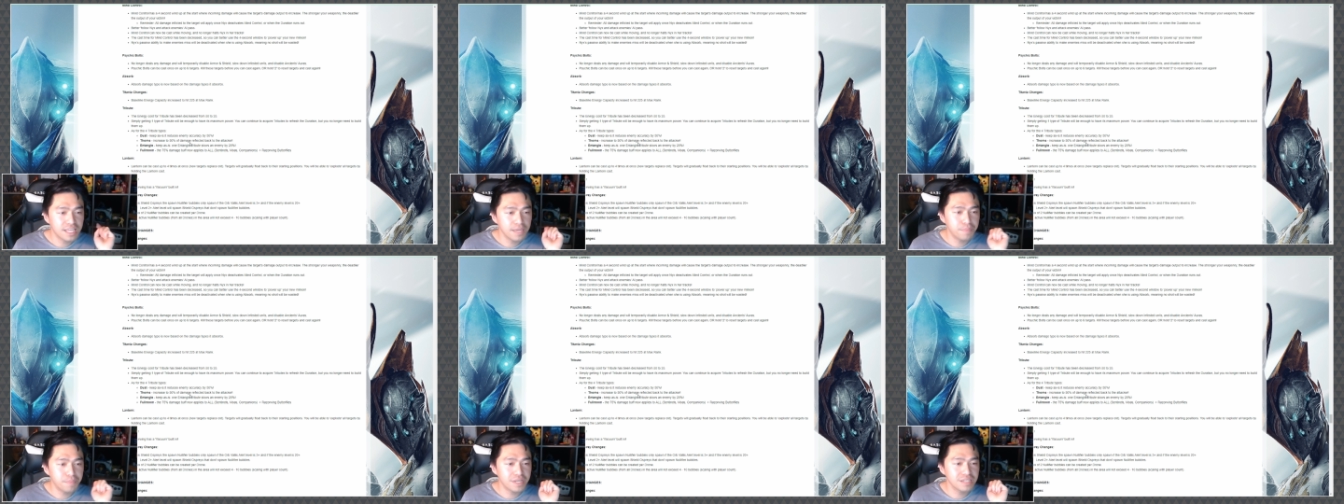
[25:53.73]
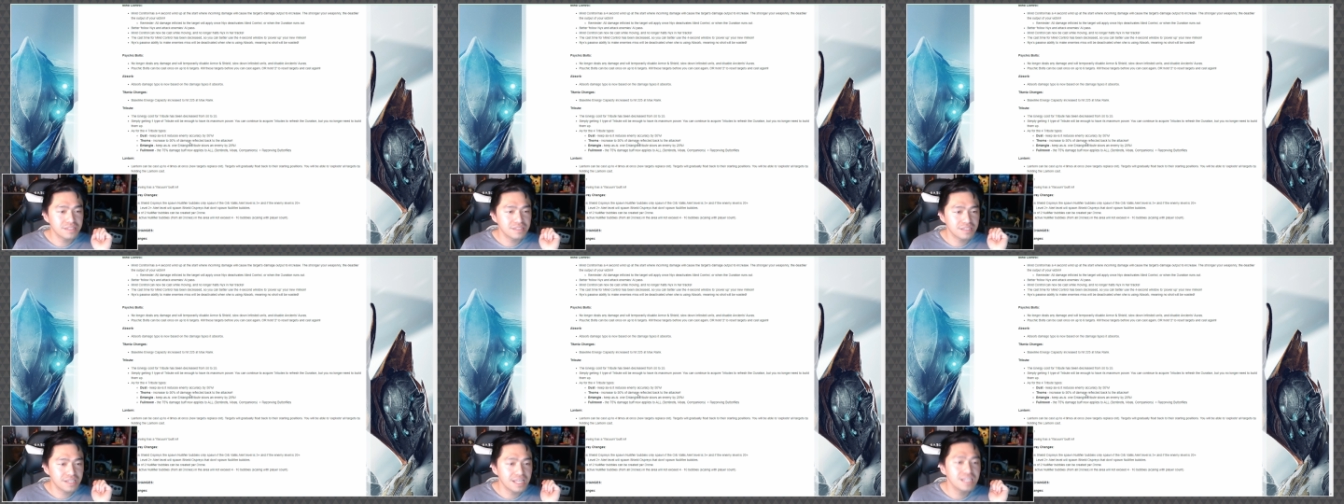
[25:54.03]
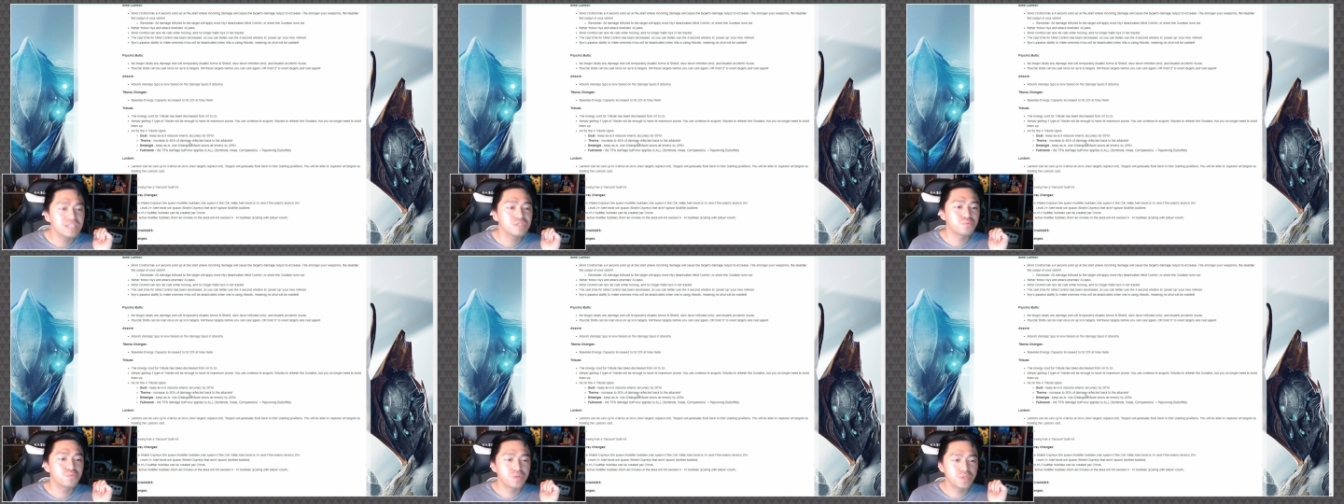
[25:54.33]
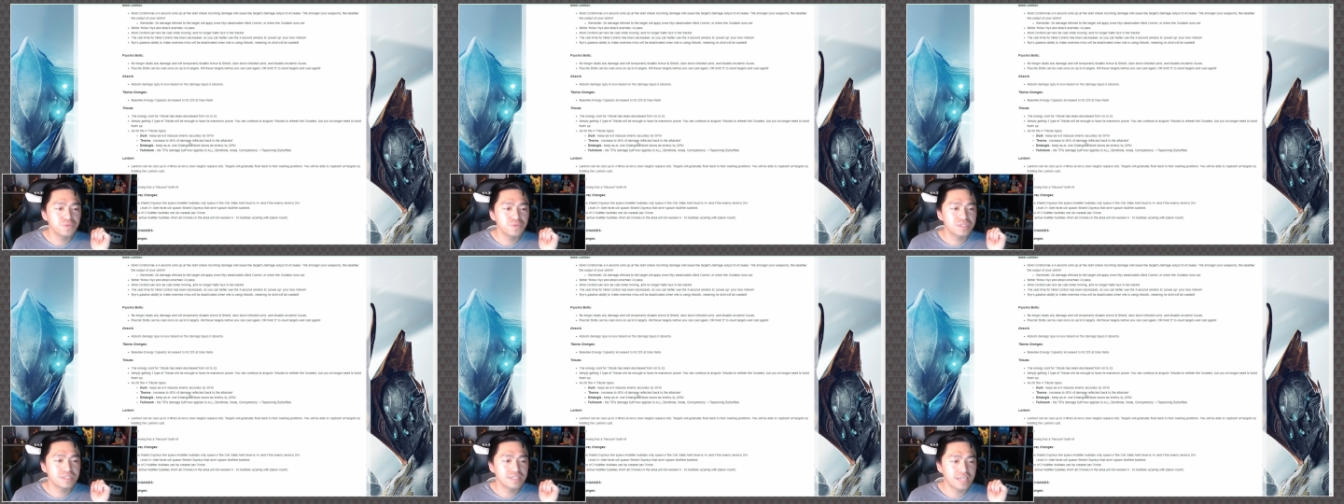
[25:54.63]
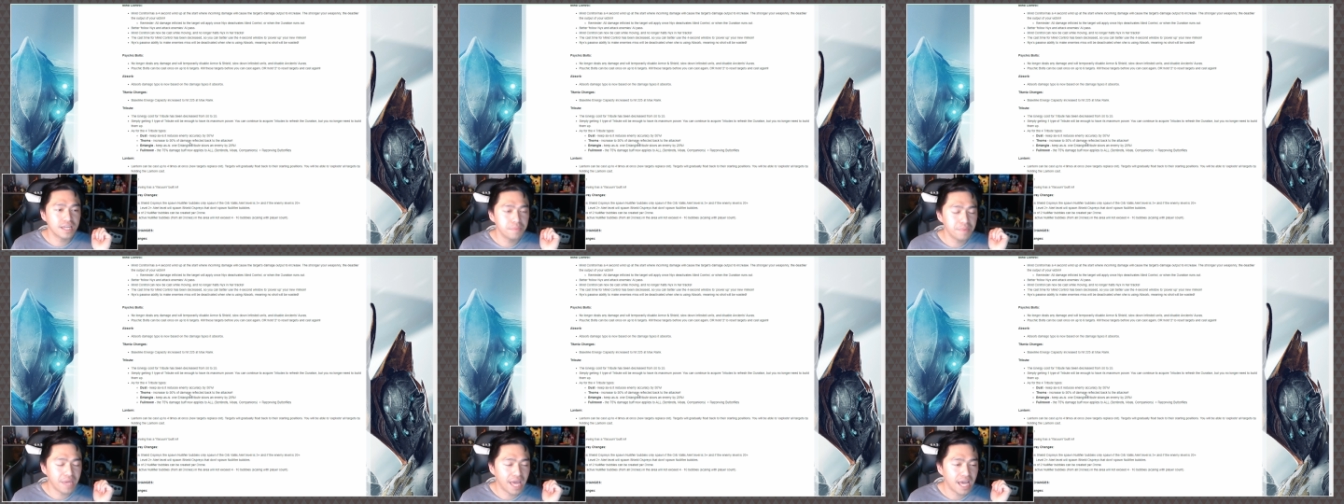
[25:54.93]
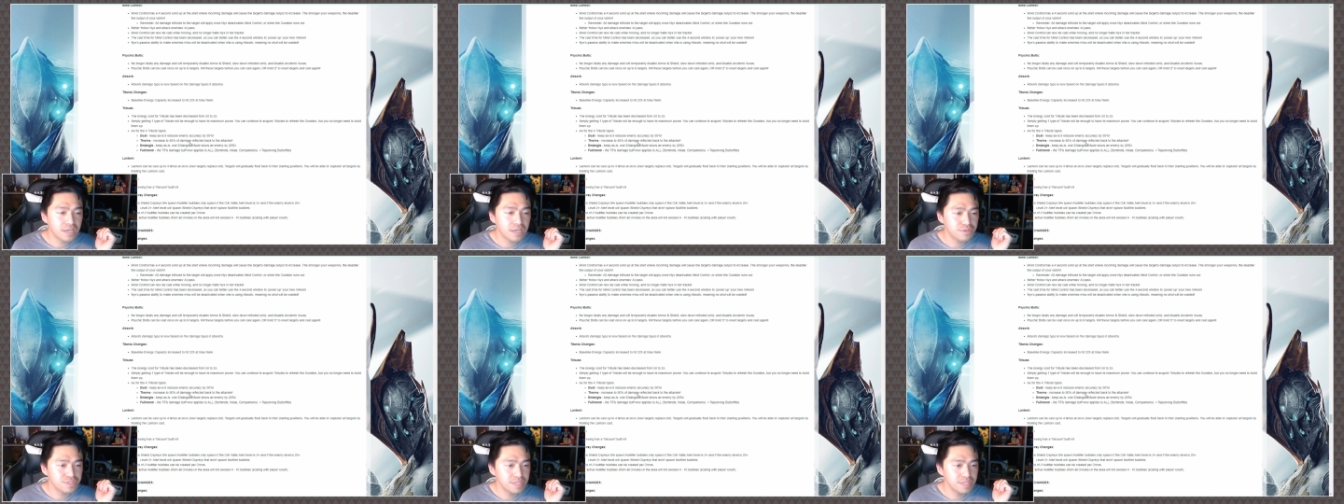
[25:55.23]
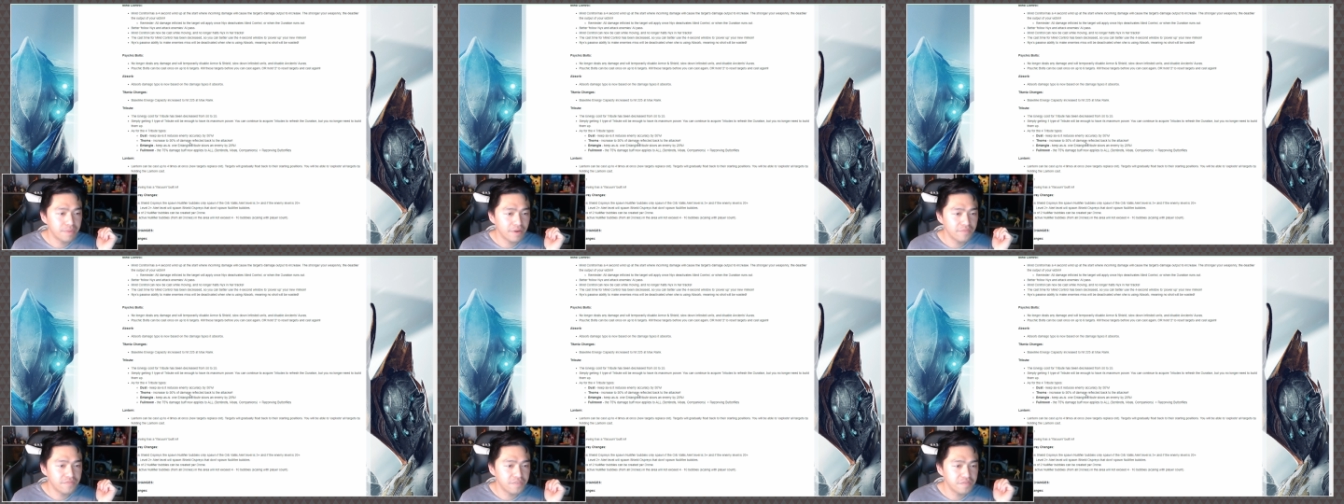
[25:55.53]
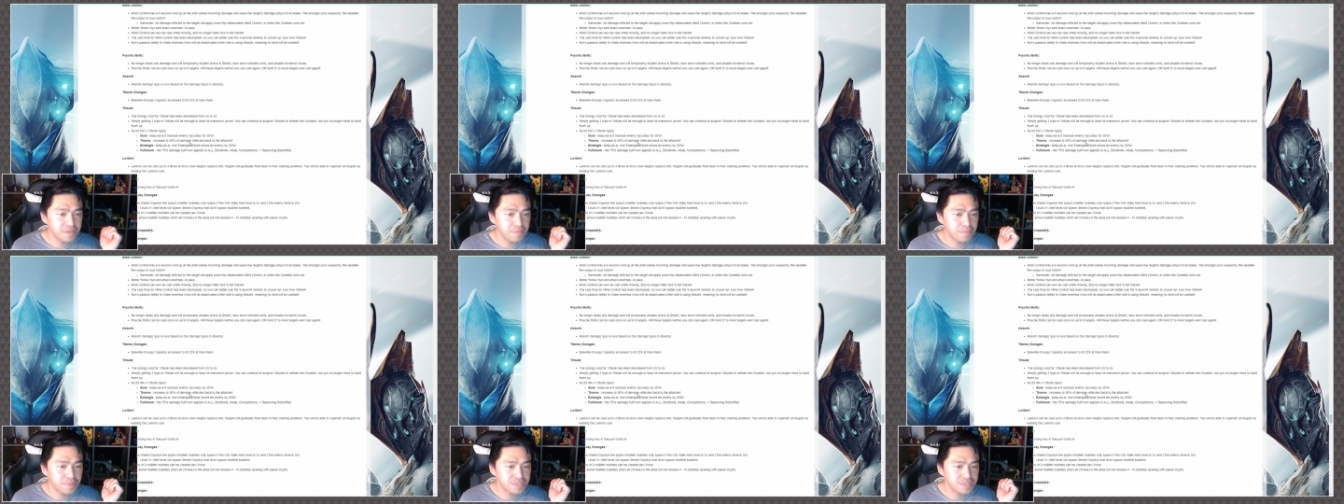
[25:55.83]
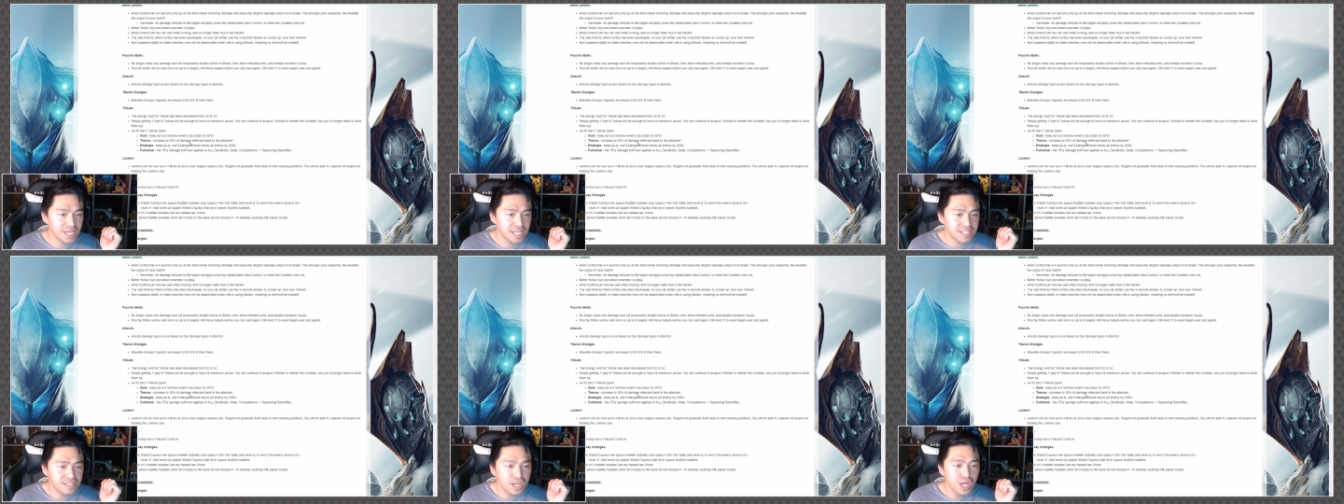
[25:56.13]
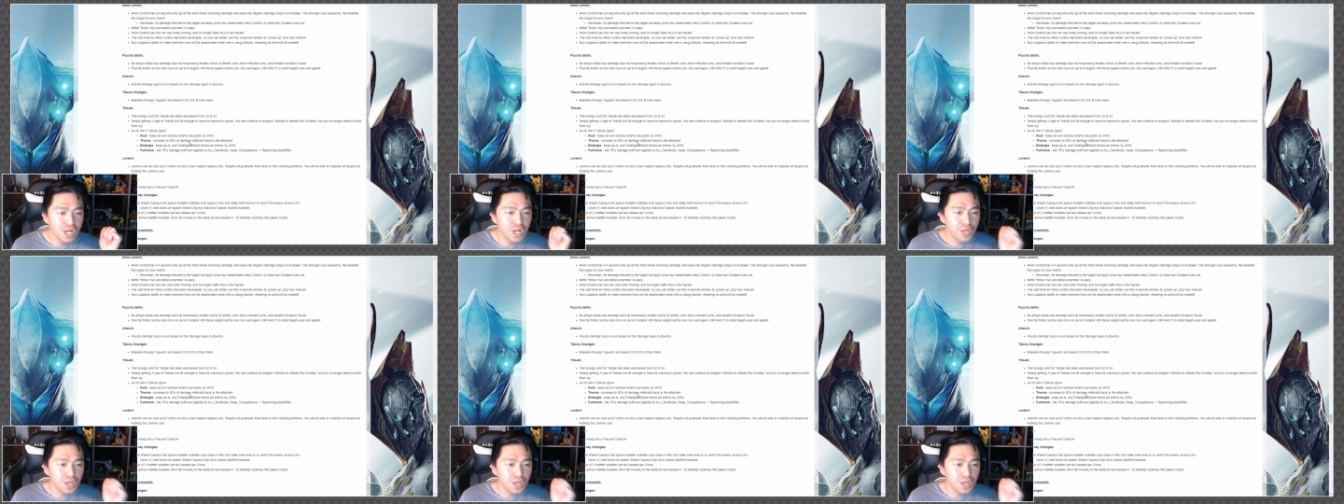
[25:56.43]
keep it as it is, reduces enemy accuracy by 50%,